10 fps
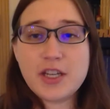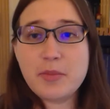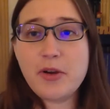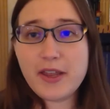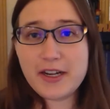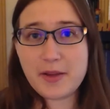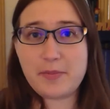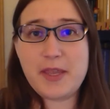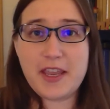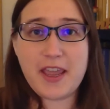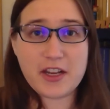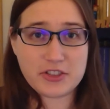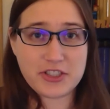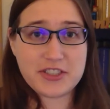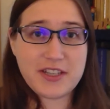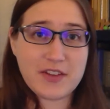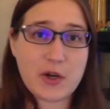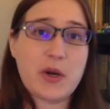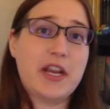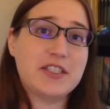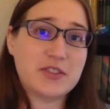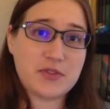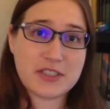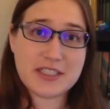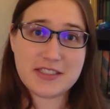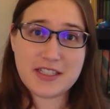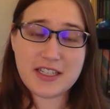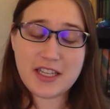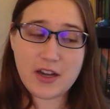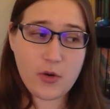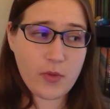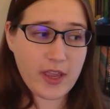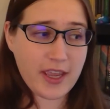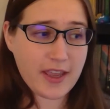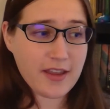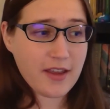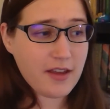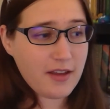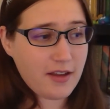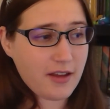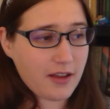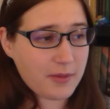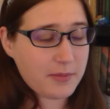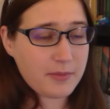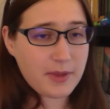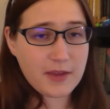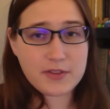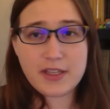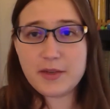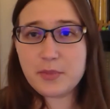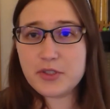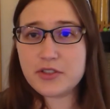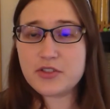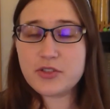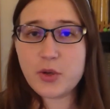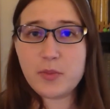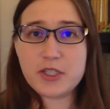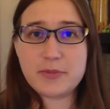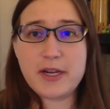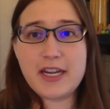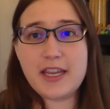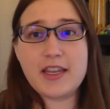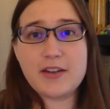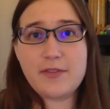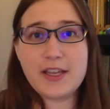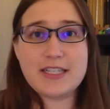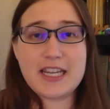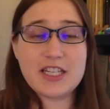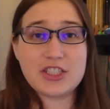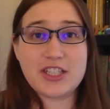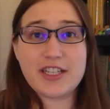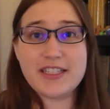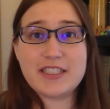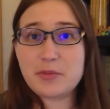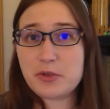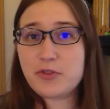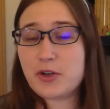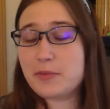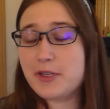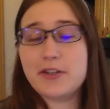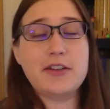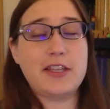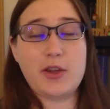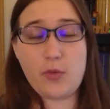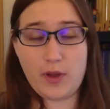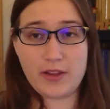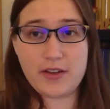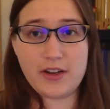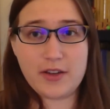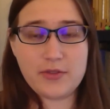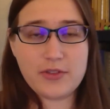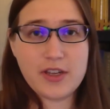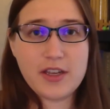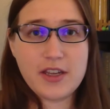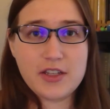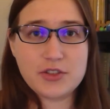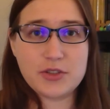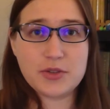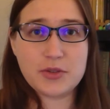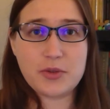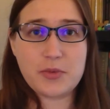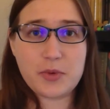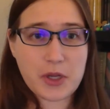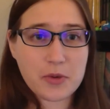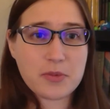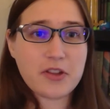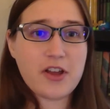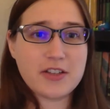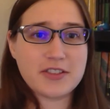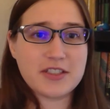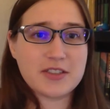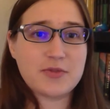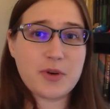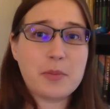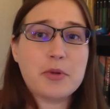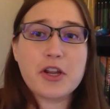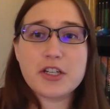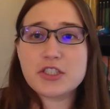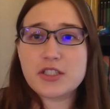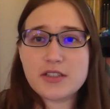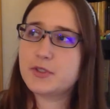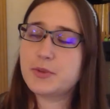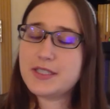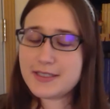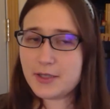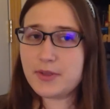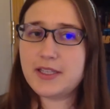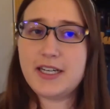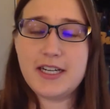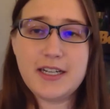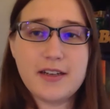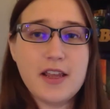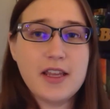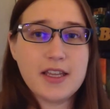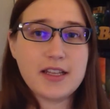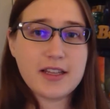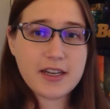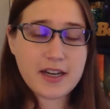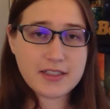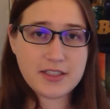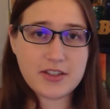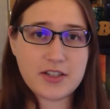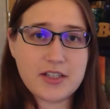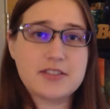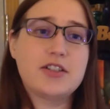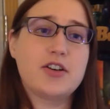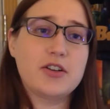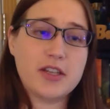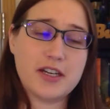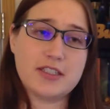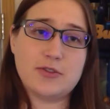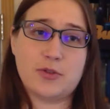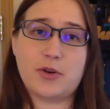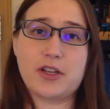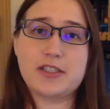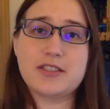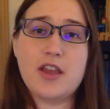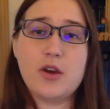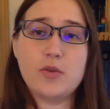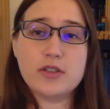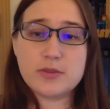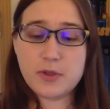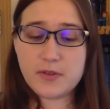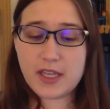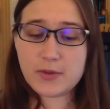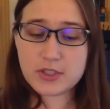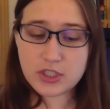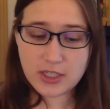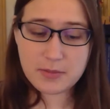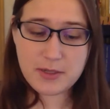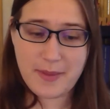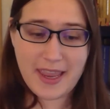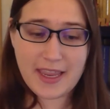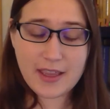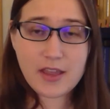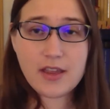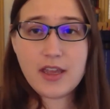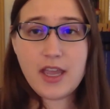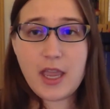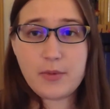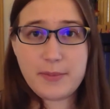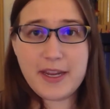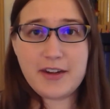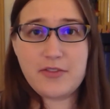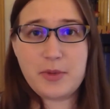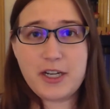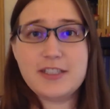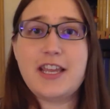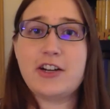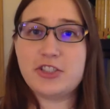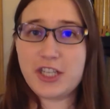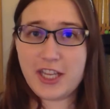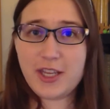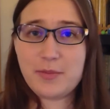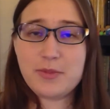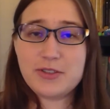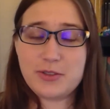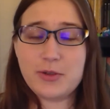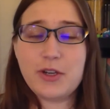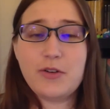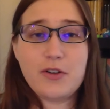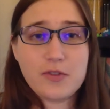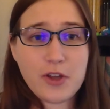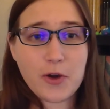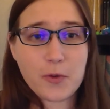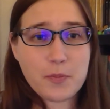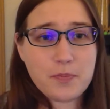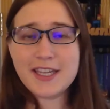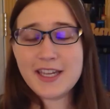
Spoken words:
Dumbo ended up being actually a saving grace for Disney in a way. After they had put so much money into Fantasia, it didn't perform nearly well enough to recoup the losses from production. So what Disney really needed in the late 1930s and early 1940s was a movie that was cheap to make and would make enough money to actually keep the studio afloat.